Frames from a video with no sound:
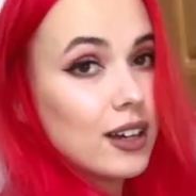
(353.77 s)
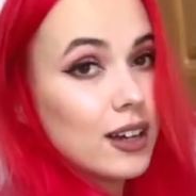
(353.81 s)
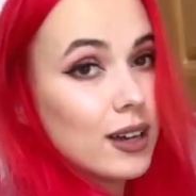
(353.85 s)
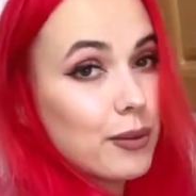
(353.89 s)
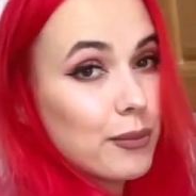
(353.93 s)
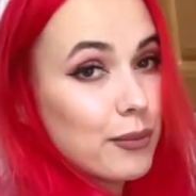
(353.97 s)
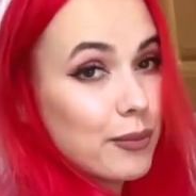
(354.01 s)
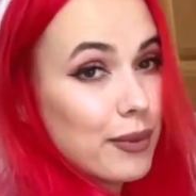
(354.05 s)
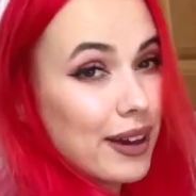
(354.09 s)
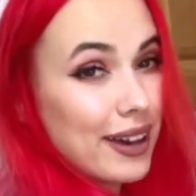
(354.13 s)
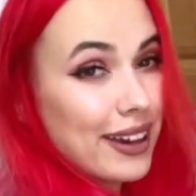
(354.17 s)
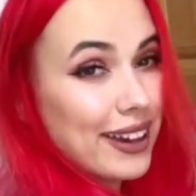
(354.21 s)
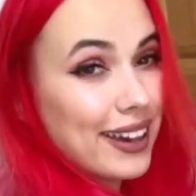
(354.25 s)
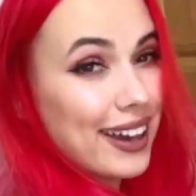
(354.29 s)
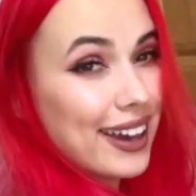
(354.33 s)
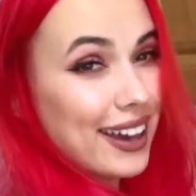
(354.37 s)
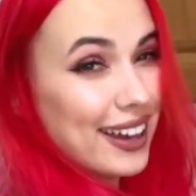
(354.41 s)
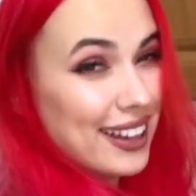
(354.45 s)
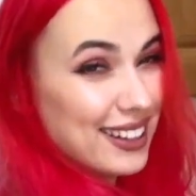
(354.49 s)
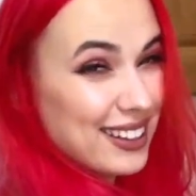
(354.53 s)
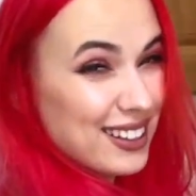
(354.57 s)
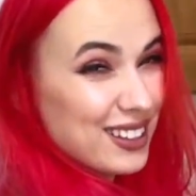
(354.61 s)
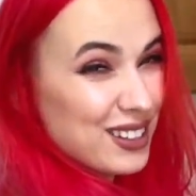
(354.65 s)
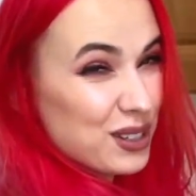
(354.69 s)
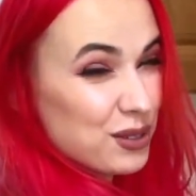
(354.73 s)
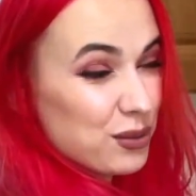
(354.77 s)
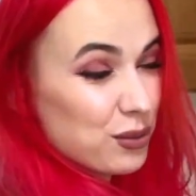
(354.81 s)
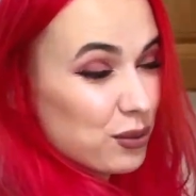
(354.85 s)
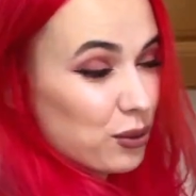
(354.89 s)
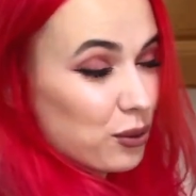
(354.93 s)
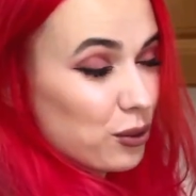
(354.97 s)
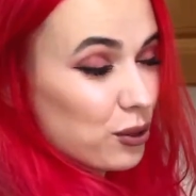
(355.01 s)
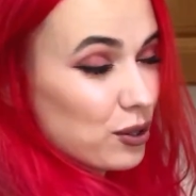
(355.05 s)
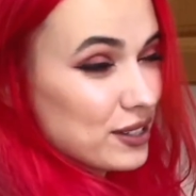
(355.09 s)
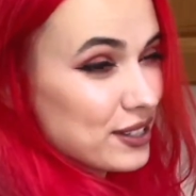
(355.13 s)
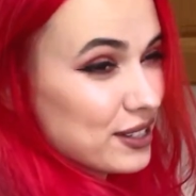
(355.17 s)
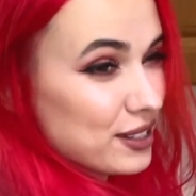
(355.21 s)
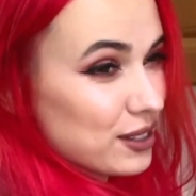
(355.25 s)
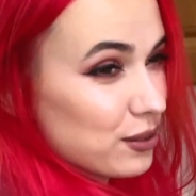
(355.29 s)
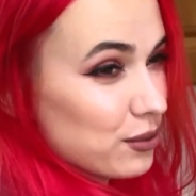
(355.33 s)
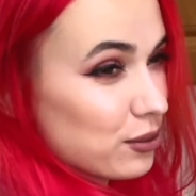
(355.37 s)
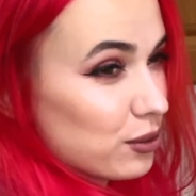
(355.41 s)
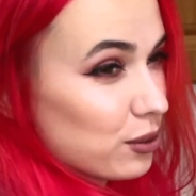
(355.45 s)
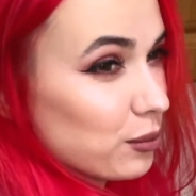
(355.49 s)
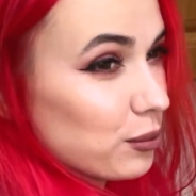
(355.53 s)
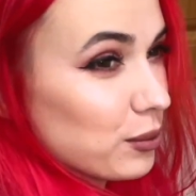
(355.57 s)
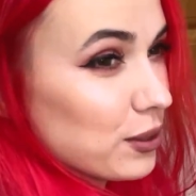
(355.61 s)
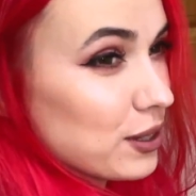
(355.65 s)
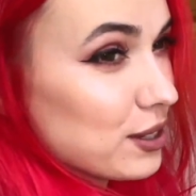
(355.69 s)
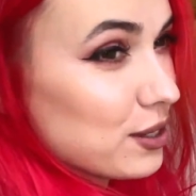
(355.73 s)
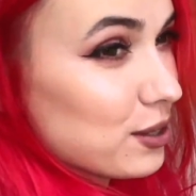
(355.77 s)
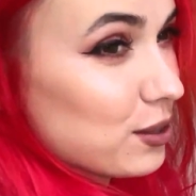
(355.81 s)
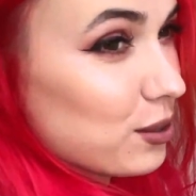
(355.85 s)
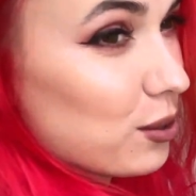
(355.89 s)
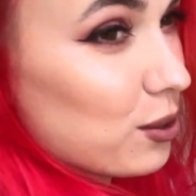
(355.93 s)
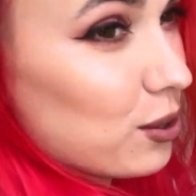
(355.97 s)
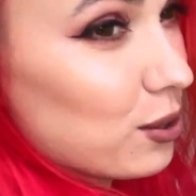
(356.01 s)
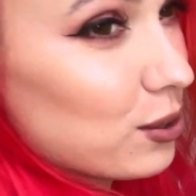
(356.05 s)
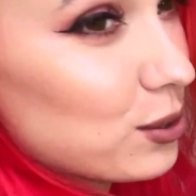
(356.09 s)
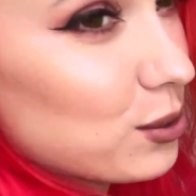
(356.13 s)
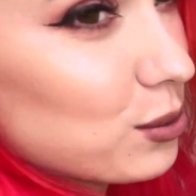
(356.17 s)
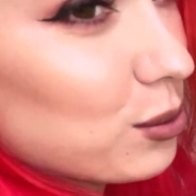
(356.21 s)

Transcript: My hand is frozen from this cold